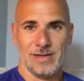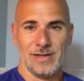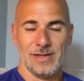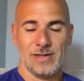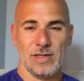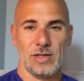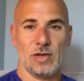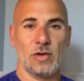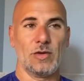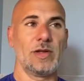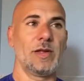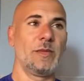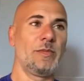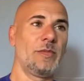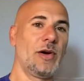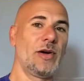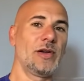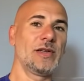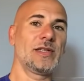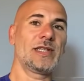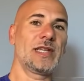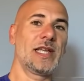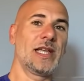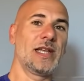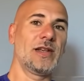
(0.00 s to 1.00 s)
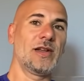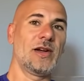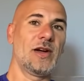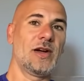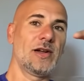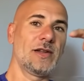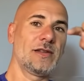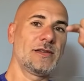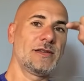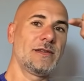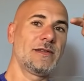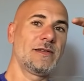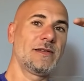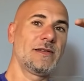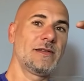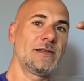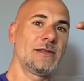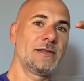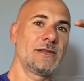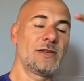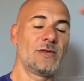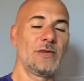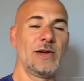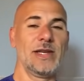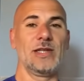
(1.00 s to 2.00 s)
So the boss cannot
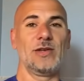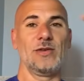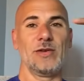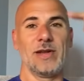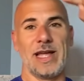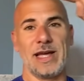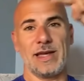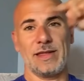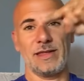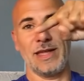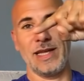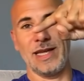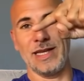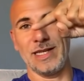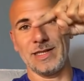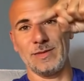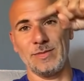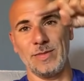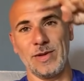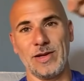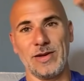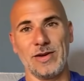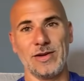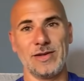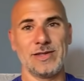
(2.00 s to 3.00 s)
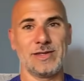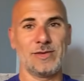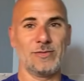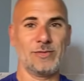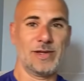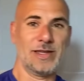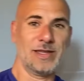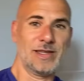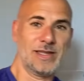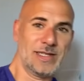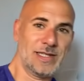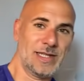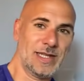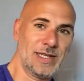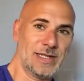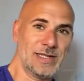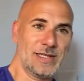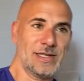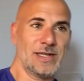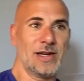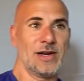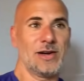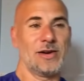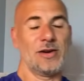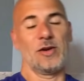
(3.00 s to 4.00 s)
treat you like this, because with the
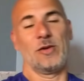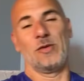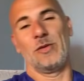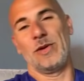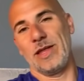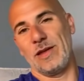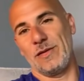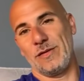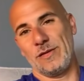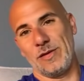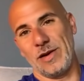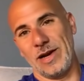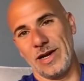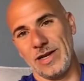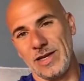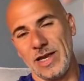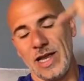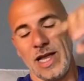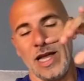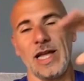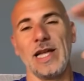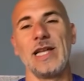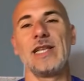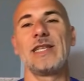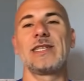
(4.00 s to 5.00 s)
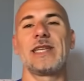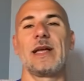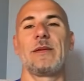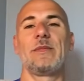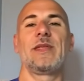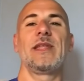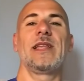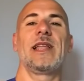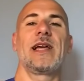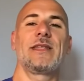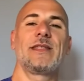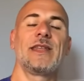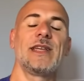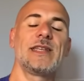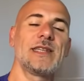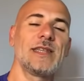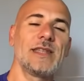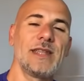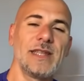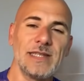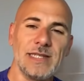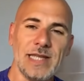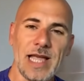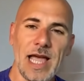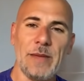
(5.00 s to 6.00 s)
sister or with a friend, it's something like this,
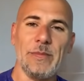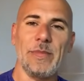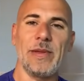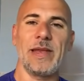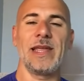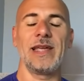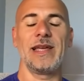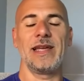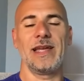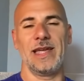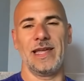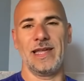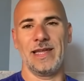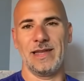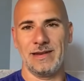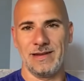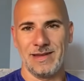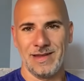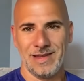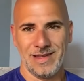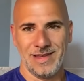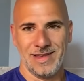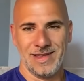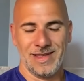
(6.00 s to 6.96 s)
and it's happening in